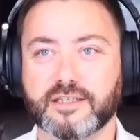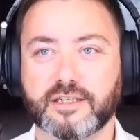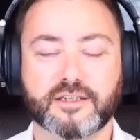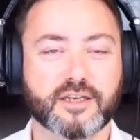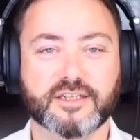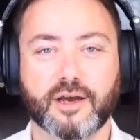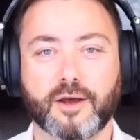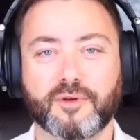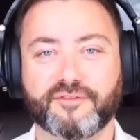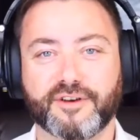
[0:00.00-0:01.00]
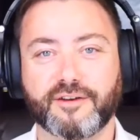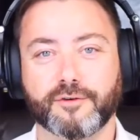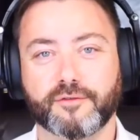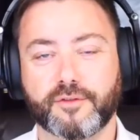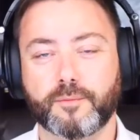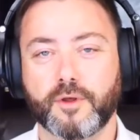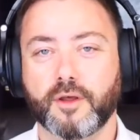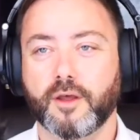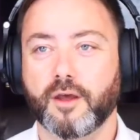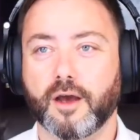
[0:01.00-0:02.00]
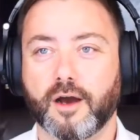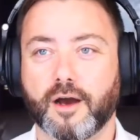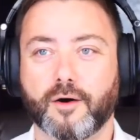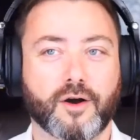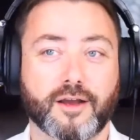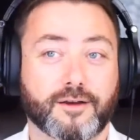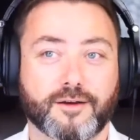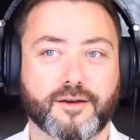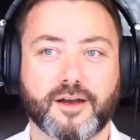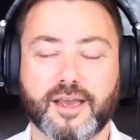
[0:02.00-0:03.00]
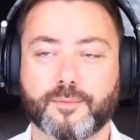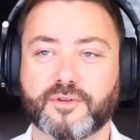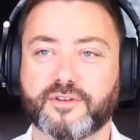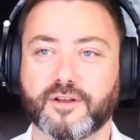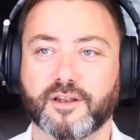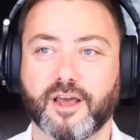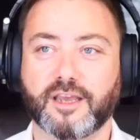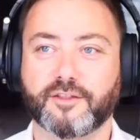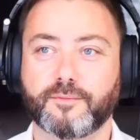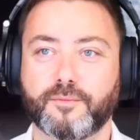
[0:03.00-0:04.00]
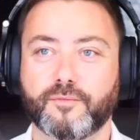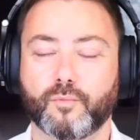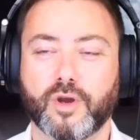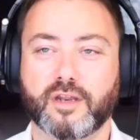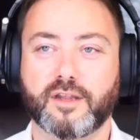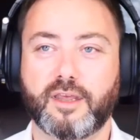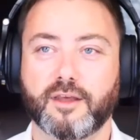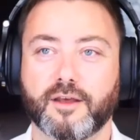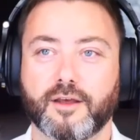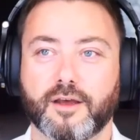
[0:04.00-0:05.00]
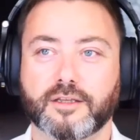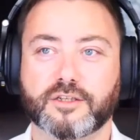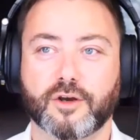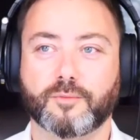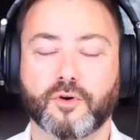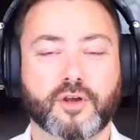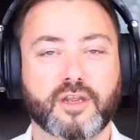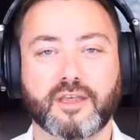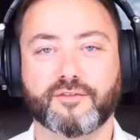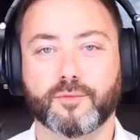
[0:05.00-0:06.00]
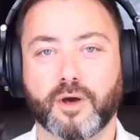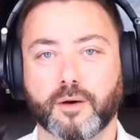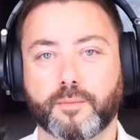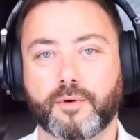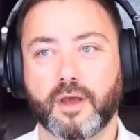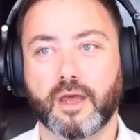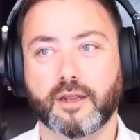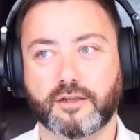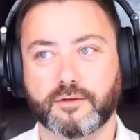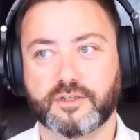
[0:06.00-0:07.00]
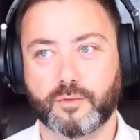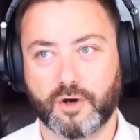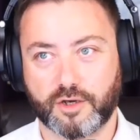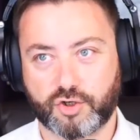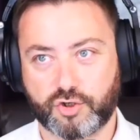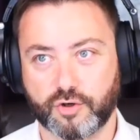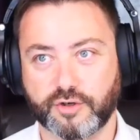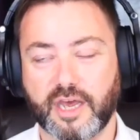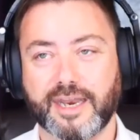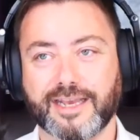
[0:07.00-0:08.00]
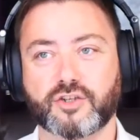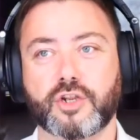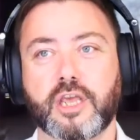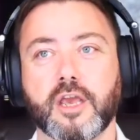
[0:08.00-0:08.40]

and it turns out I'm in favor of them. I happen to like them, weirdly. And so I'm not going to give them up. And I don't see why I should. And actually,